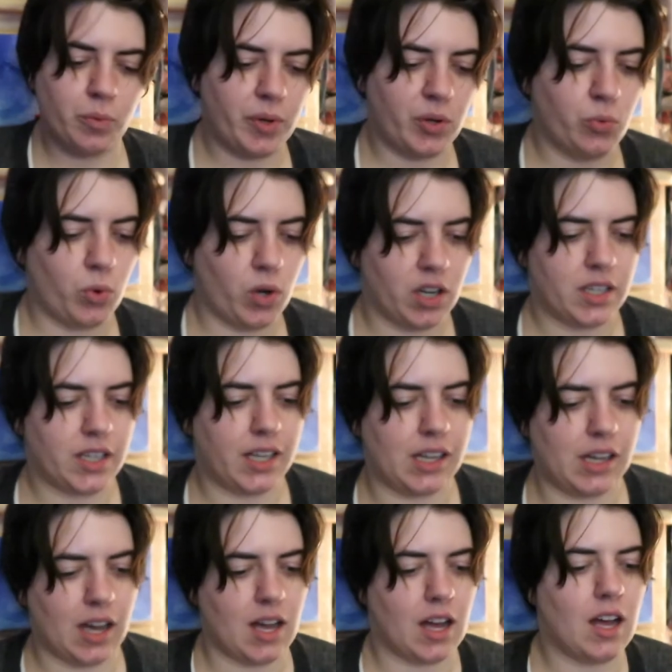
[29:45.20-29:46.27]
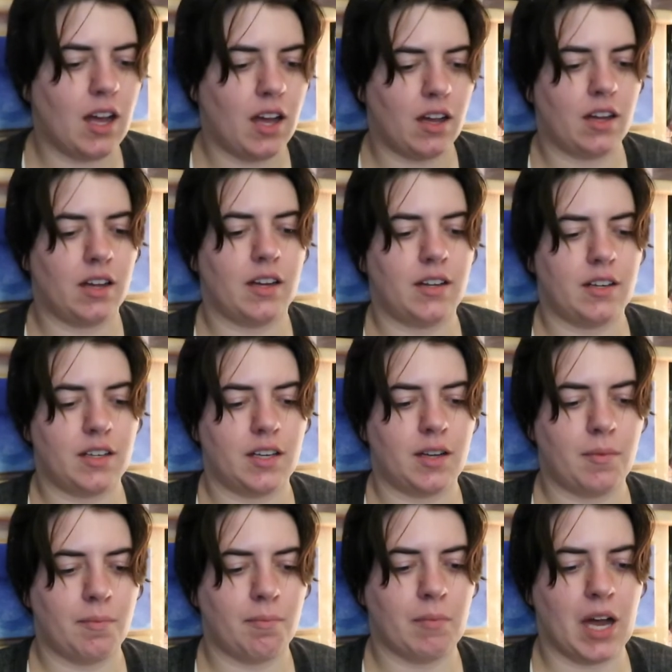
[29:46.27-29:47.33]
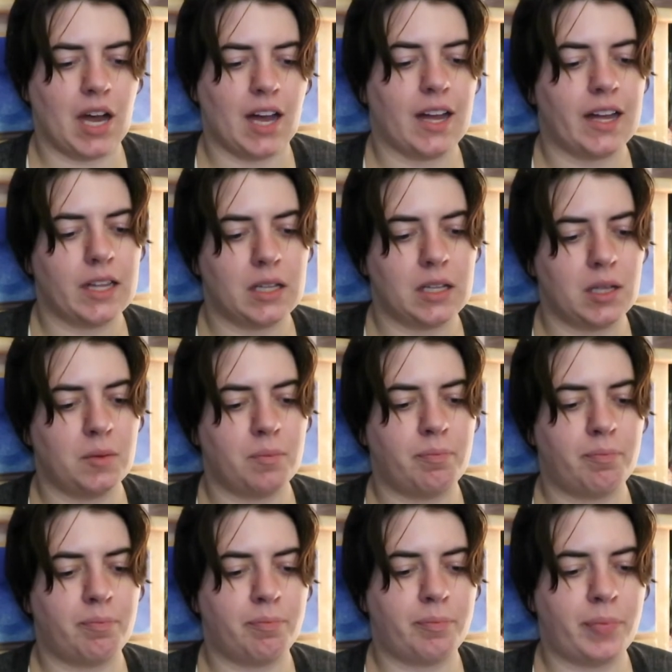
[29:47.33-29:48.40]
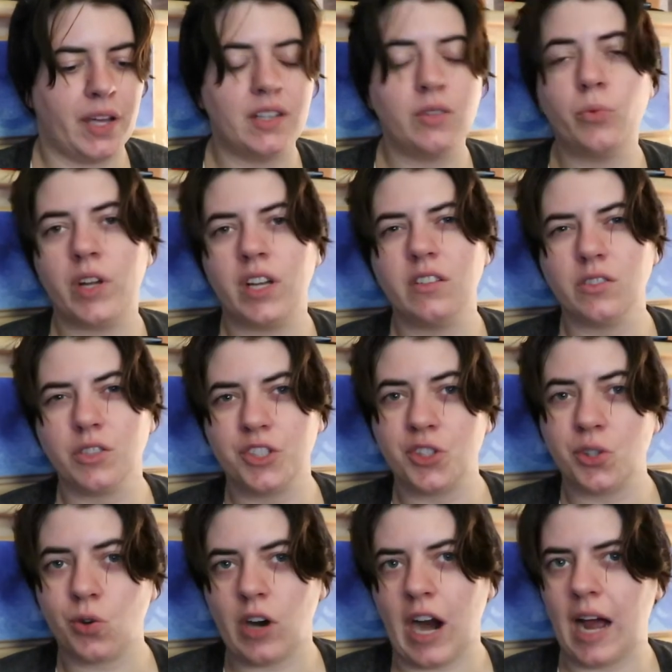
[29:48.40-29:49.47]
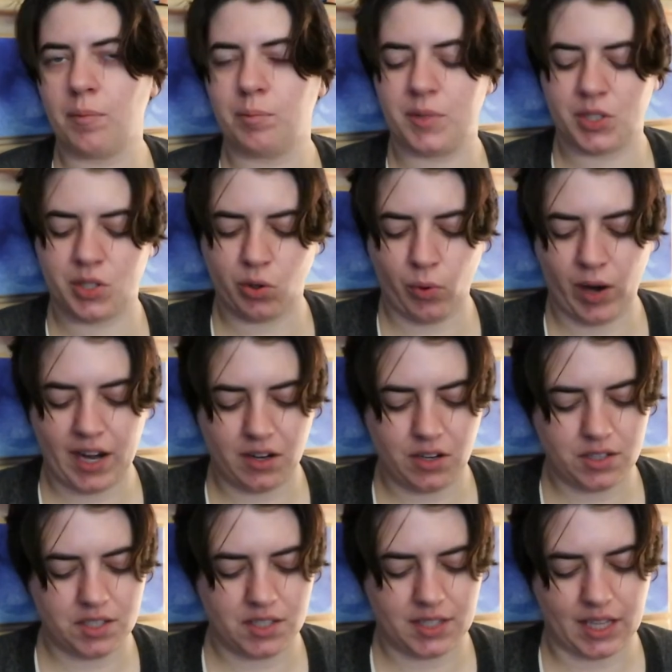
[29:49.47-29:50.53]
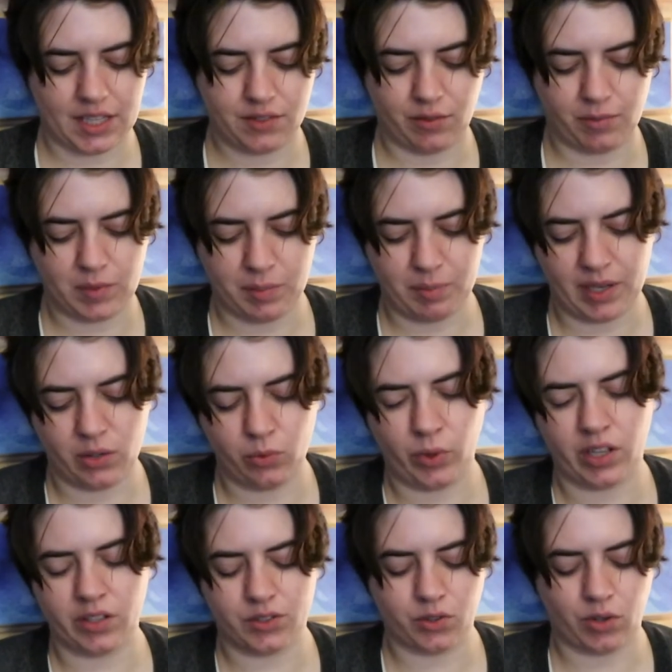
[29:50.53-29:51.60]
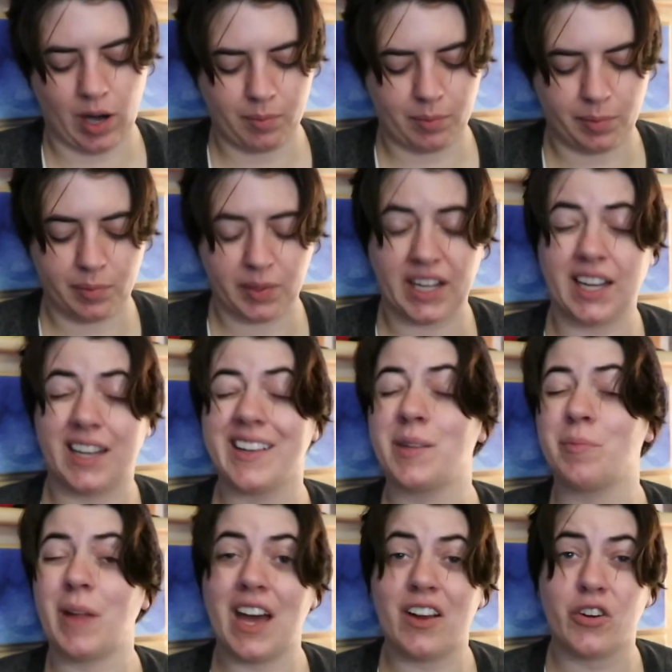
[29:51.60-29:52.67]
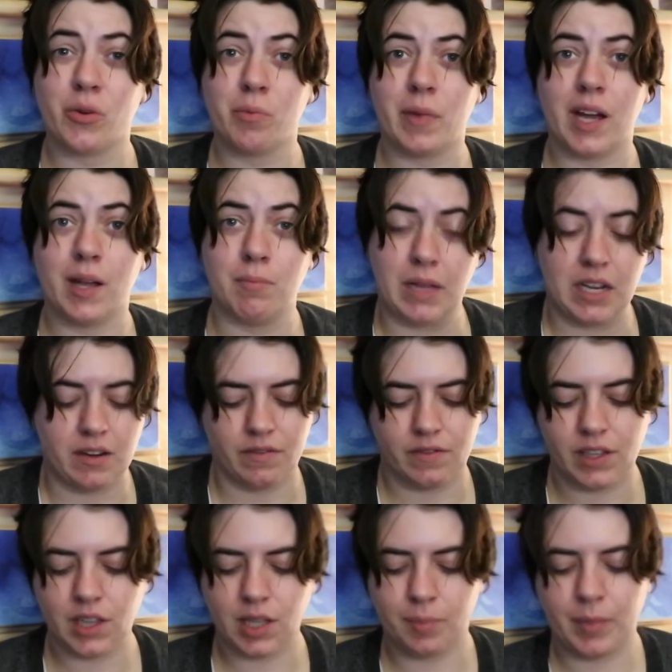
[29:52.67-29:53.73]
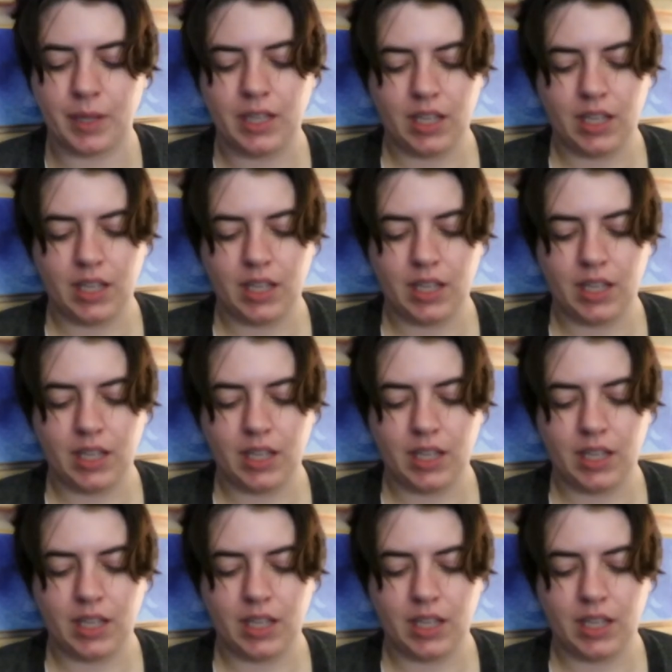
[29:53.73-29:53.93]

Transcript: been working on my pinwheel scrap squares. That's from the pinwheel scrap blanket pattern by Mina Phillip.